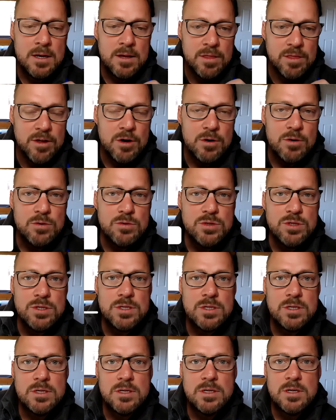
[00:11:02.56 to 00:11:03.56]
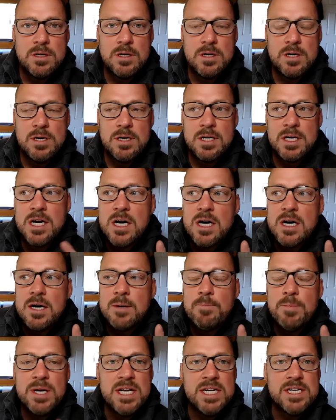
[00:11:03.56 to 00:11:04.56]
those
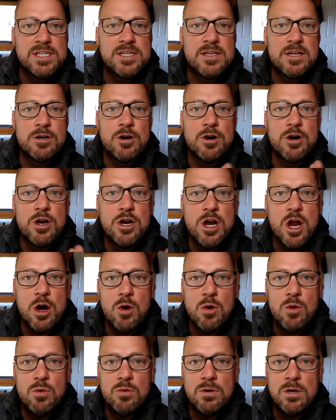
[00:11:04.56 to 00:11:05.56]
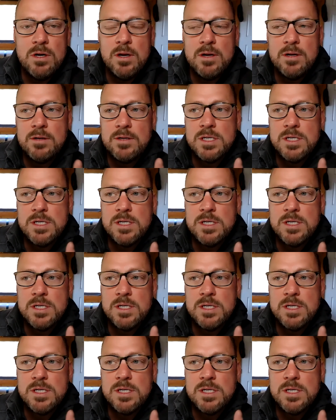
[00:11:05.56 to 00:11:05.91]
companies that are known